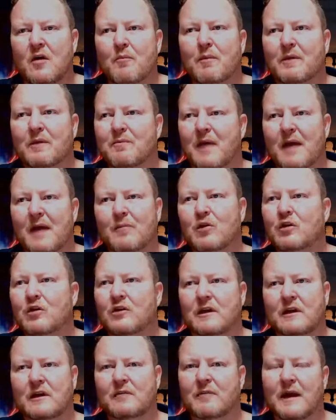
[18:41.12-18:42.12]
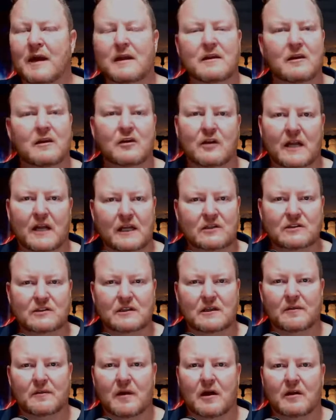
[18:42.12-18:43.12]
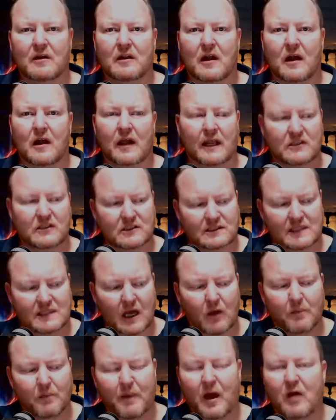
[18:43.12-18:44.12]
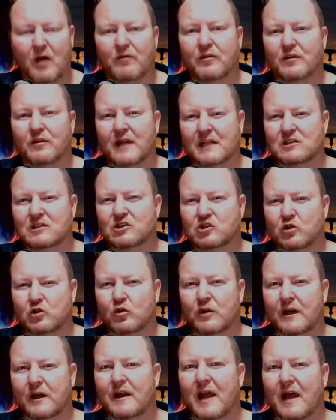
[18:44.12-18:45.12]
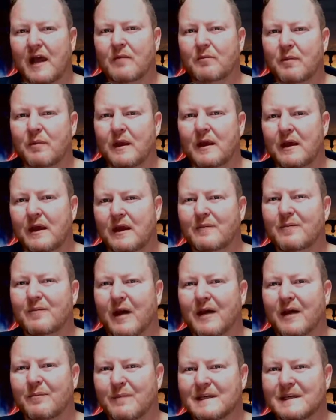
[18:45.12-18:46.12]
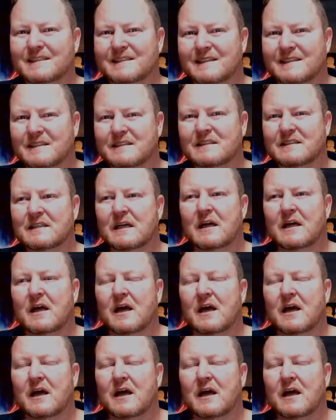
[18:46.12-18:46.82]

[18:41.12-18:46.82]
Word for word: But maybe you didn't make the connection about like just how powerful that story can be in my business.